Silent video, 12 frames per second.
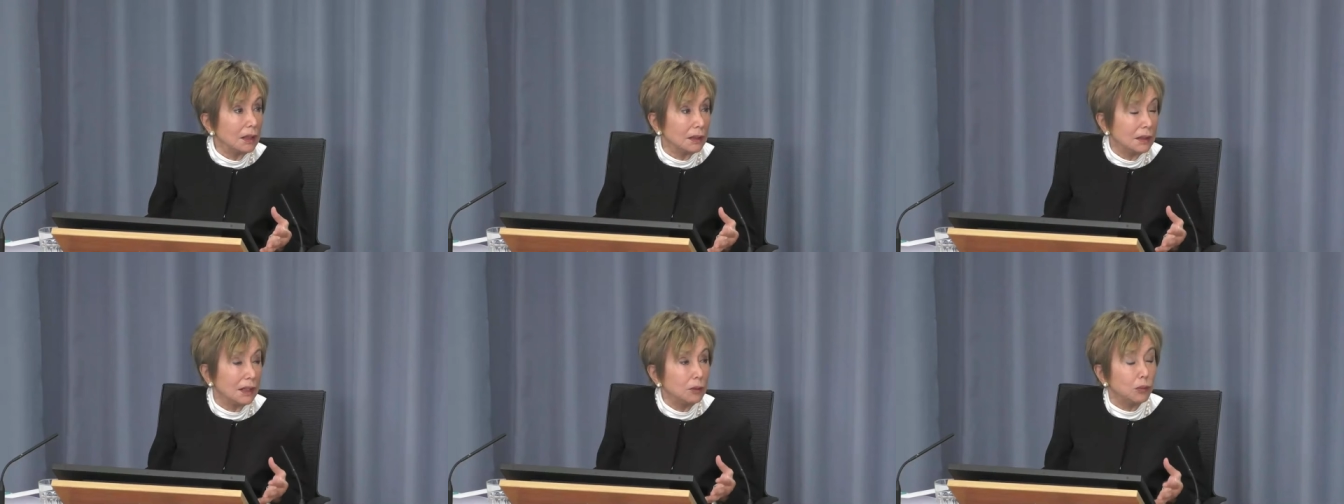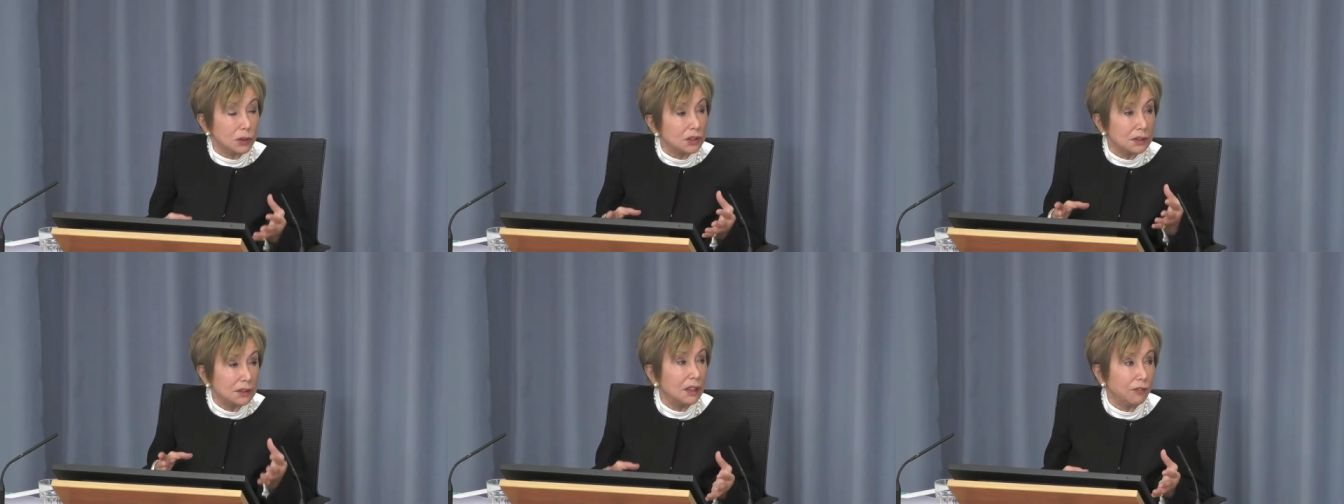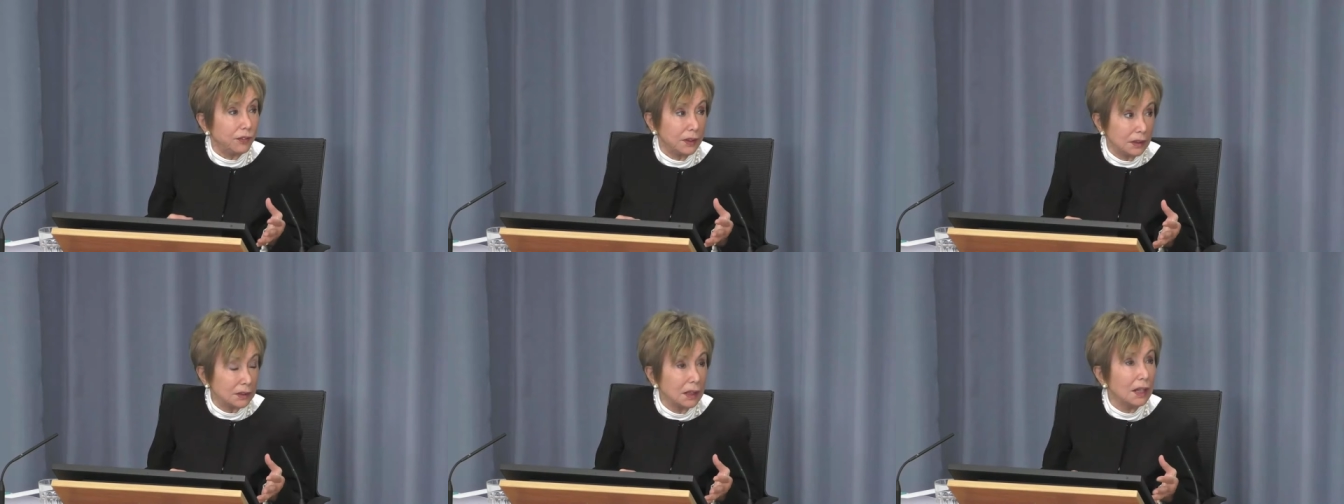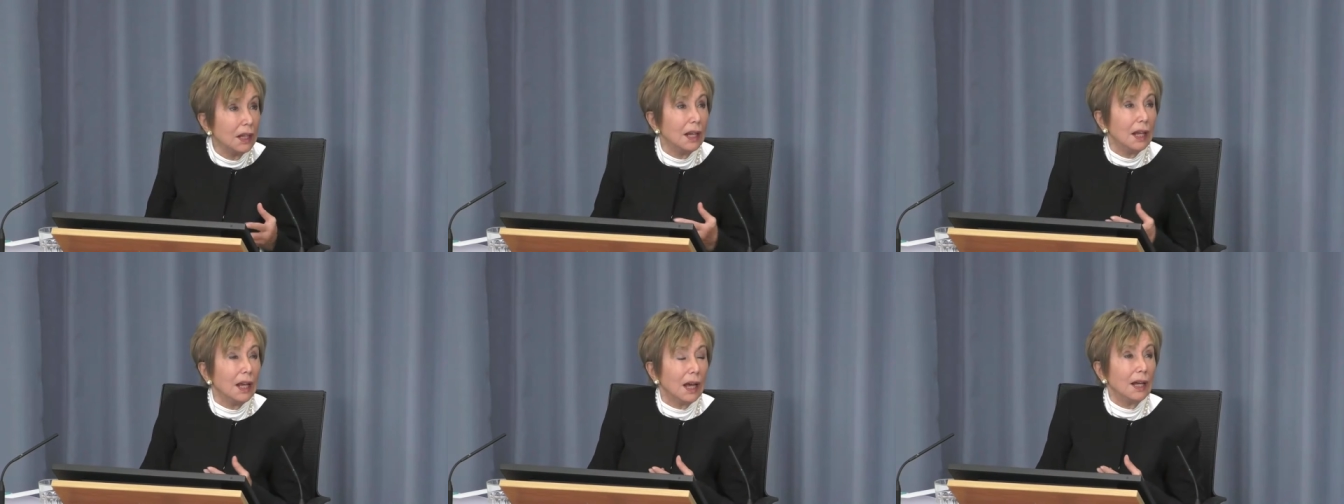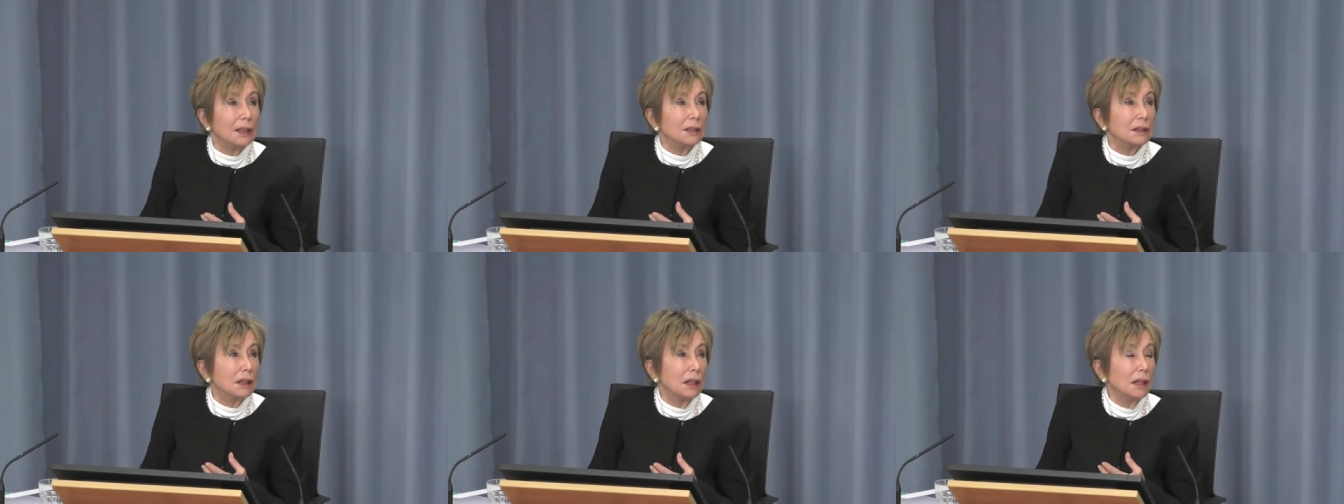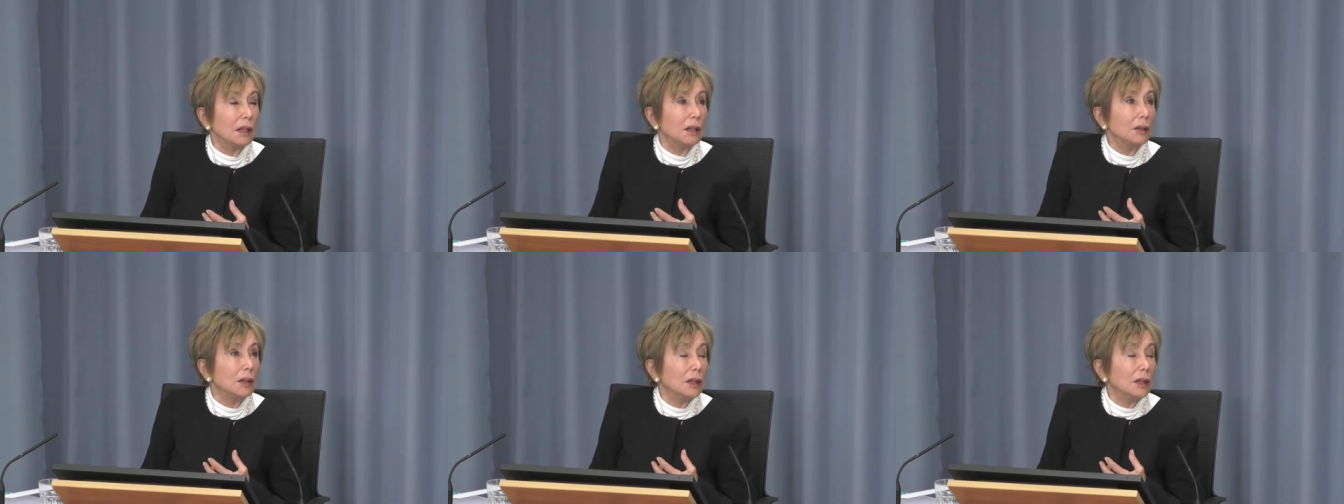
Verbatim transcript: that it was different. And uh,